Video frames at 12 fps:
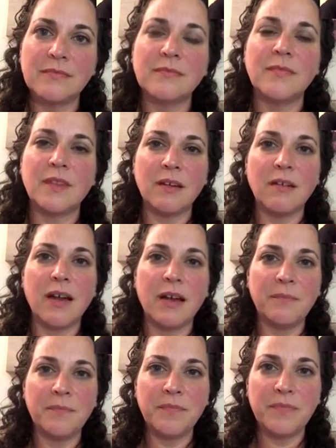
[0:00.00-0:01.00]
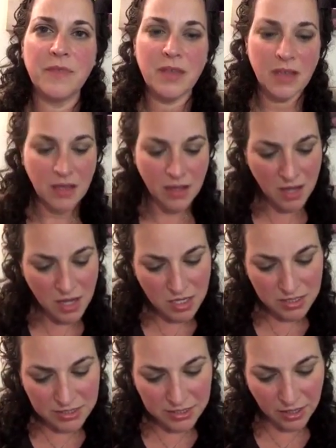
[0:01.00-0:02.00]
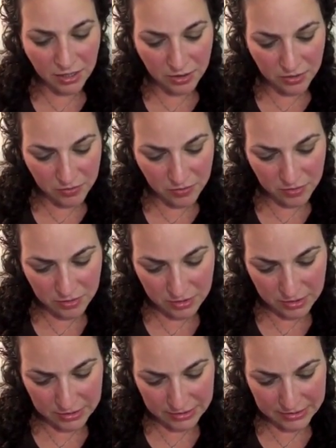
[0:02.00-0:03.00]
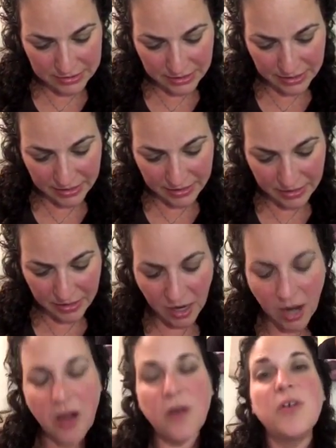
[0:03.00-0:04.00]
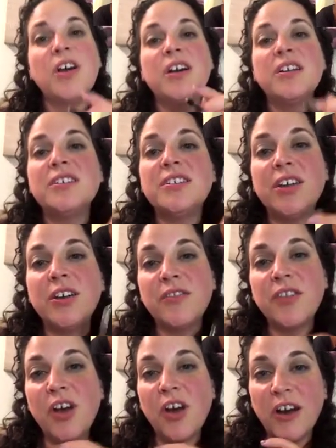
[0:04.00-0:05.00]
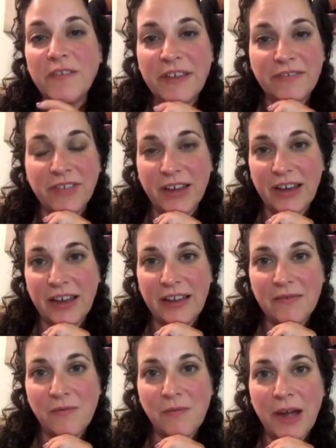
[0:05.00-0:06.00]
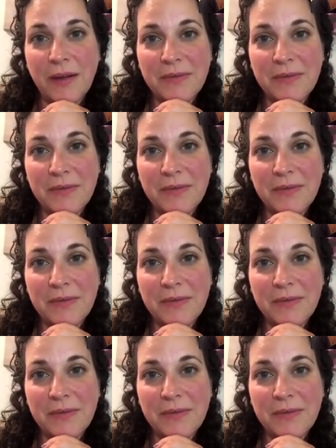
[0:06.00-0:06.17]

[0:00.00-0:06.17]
Okay. So let's see. Oh, so the Harvey flooding, why was